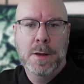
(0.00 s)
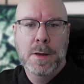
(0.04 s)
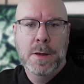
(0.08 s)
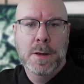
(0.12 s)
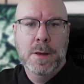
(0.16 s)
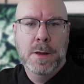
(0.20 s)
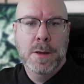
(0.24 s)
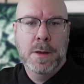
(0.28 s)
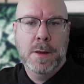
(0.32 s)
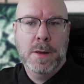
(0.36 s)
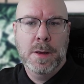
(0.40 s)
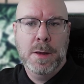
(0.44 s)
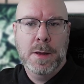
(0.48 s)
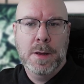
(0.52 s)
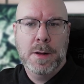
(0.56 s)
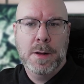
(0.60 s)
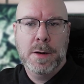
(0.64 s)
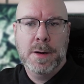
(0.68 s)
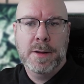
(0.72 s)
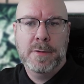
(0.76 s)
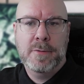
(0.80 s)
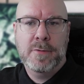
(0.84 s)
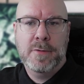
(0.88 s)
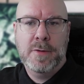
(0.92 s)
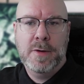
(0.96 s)
And
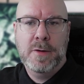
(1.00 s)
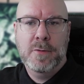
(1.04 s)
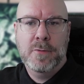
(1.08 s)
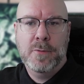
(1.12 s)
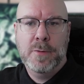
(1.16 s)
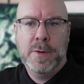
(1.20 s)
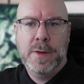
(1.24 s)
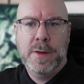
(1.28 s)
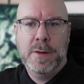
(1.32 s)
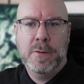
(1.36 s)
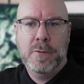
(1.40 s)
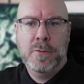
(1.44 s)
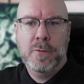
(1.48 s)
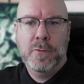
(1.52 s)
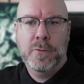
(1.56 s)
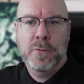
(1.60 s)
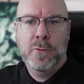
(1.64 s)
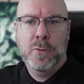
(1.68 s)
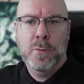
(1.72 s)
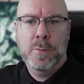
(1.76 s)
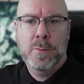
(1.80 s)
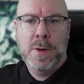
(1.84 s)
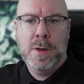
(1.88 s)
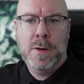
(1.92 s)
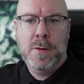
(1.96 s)
let's see if we can
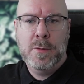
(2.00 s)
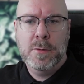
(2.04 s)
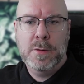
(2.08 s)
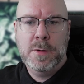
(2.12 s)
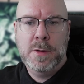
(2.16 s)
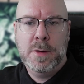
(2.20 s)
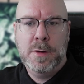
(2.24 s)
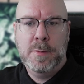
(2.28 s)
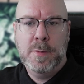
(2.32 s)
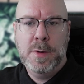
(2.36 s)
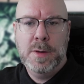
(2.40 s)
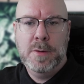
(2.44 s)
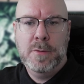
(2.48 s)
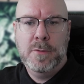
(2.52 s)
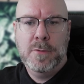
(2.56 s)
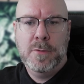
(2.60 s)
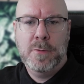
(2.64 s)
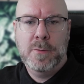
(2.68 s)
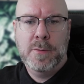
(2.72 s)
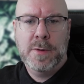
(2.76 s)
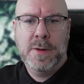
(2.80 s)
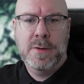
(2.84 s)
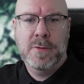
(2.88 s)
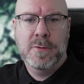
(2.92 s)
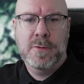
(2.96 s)
zoom out a little bit so we
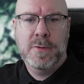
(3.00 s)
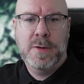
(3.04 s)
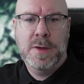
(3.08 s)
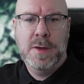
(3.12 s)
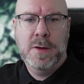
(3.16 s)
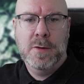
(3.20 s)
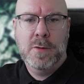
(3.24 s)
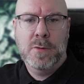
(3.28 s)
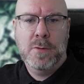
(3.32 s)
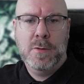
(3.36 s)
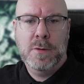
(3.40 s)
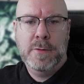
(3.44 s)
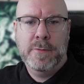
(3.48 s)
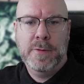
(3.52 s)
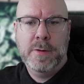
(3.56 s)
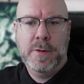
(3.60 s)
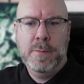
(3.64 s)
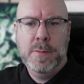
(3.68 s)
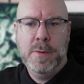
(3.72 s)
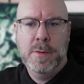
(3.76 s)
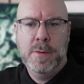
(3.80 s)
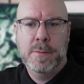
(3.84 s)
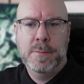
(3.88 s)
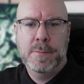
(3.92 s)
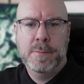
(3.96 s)
can see all of them.
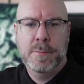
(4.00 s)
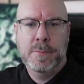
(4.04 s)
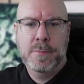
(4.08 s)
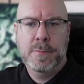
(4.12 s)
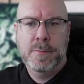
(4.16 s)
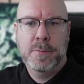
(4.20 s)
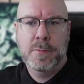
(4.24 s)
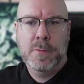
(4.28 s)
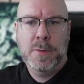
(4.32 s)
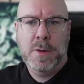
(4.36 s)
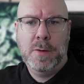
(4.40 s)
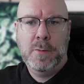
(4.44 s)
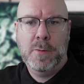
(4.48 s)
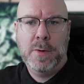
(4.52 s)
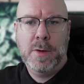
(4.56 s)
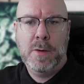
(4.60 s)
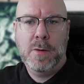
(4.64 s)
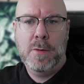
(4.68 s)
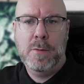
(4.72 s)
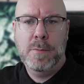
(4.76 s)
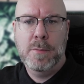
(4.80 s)
There we go.